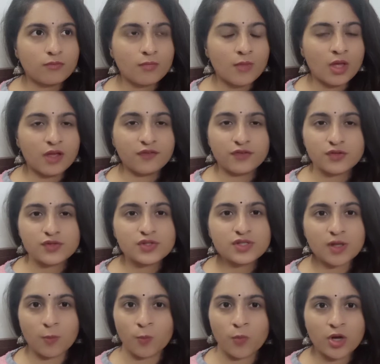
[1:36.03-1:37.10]
if you're
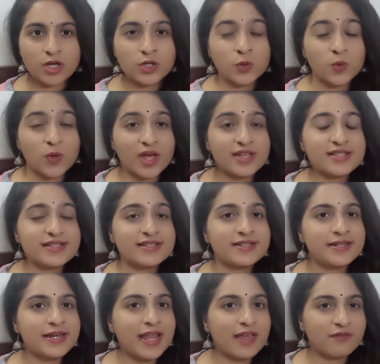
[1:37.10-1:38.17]
someone who has
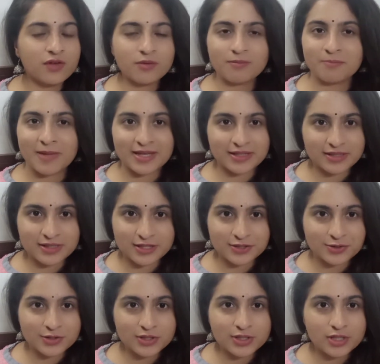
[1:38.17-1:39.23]
never
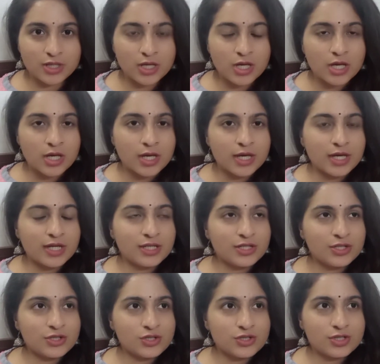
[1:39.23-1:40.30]
meditated,
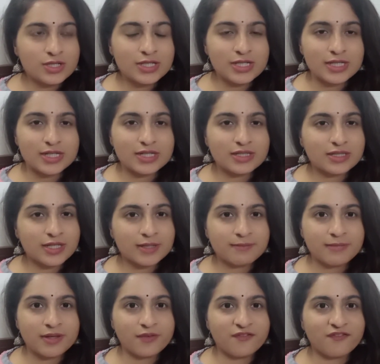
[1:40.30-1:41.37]
initially it can
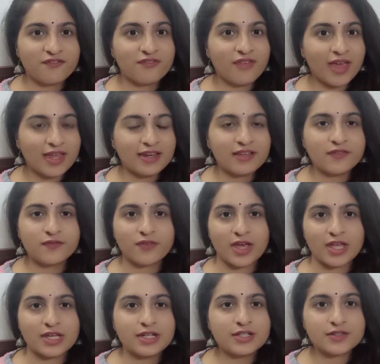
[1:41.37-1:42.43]
be very
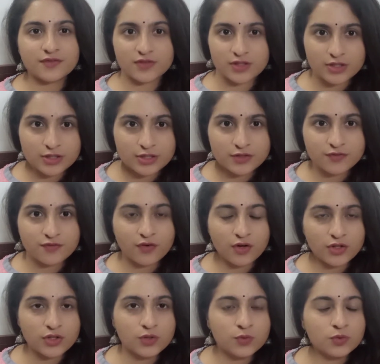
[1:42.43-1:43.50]
difficult for
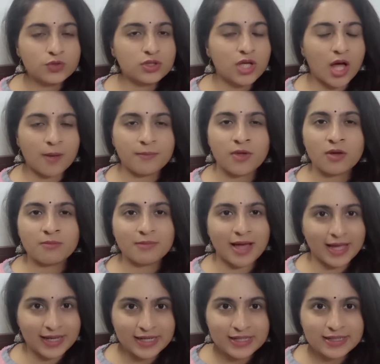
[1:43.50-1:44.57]
you to calm your
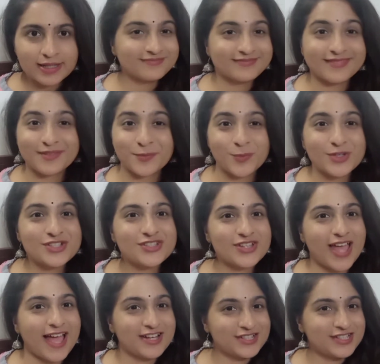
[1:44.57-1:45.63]
mind, which
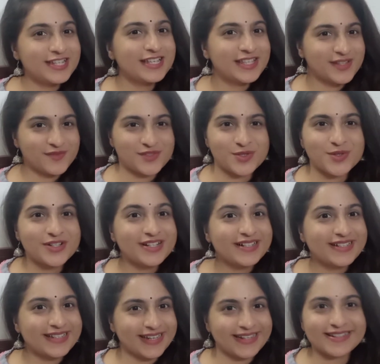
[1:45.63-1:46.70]
actually gives you a
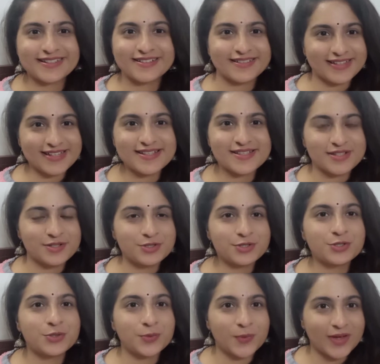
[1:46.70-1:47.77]
greater reason to
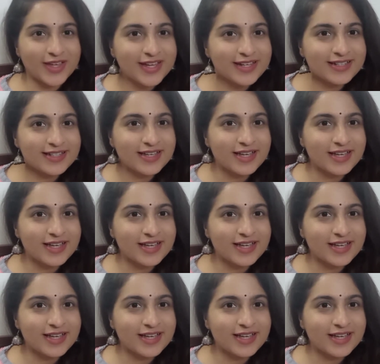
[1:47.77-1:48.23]
do it.